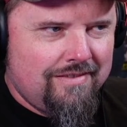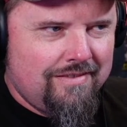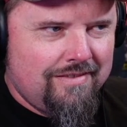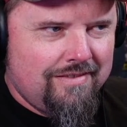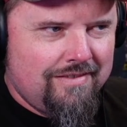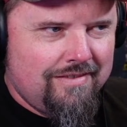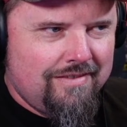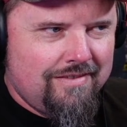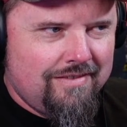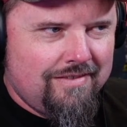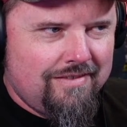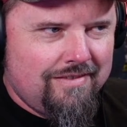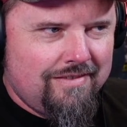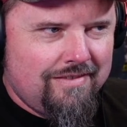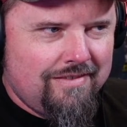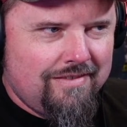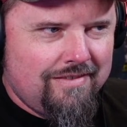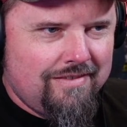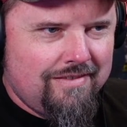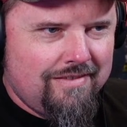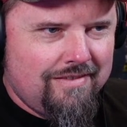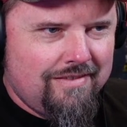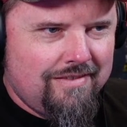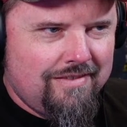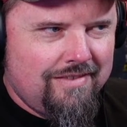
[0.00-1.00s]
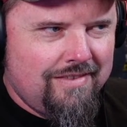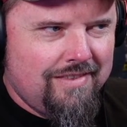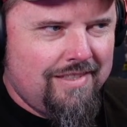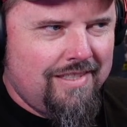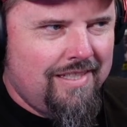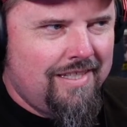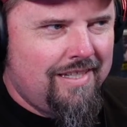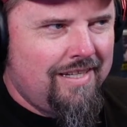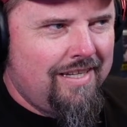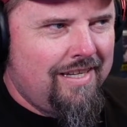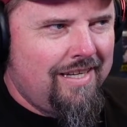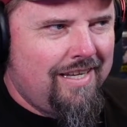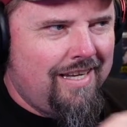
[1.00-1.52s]
not going to die.
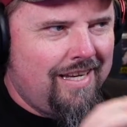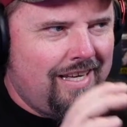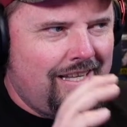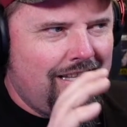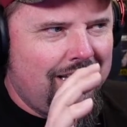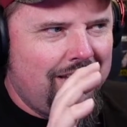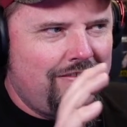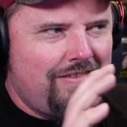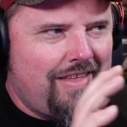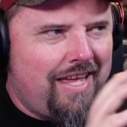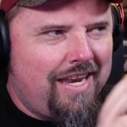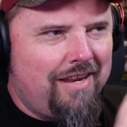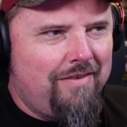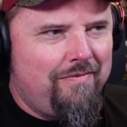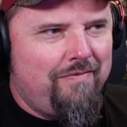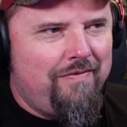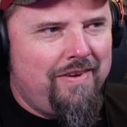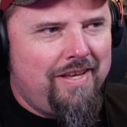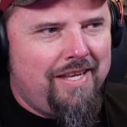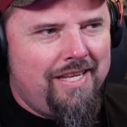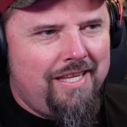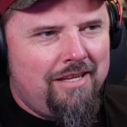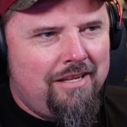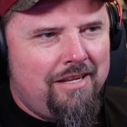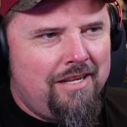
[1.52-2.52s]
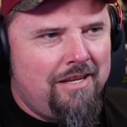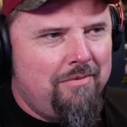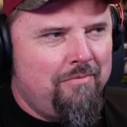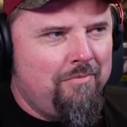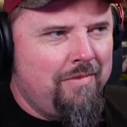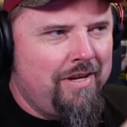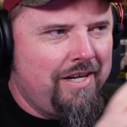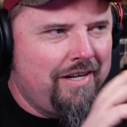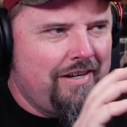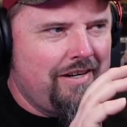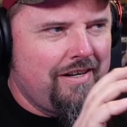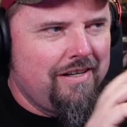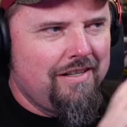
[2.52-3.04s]
I love that affinity
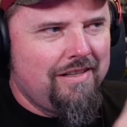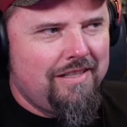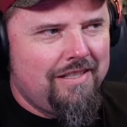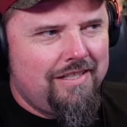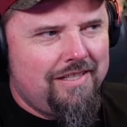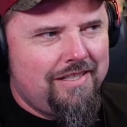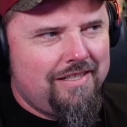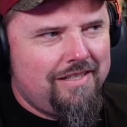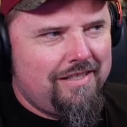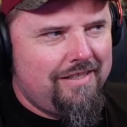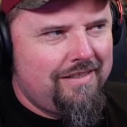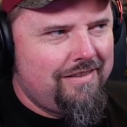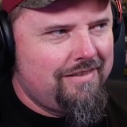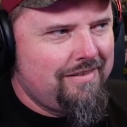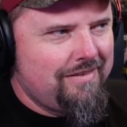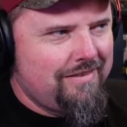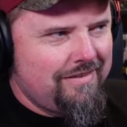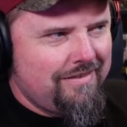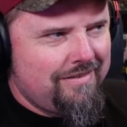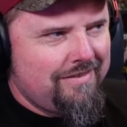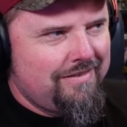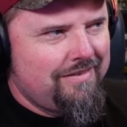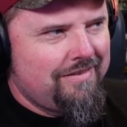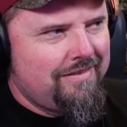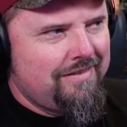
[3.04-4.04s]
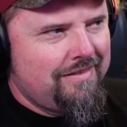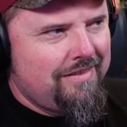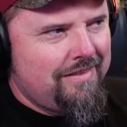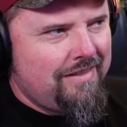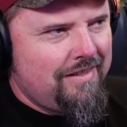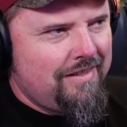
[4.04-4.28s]
mirror look. Save us.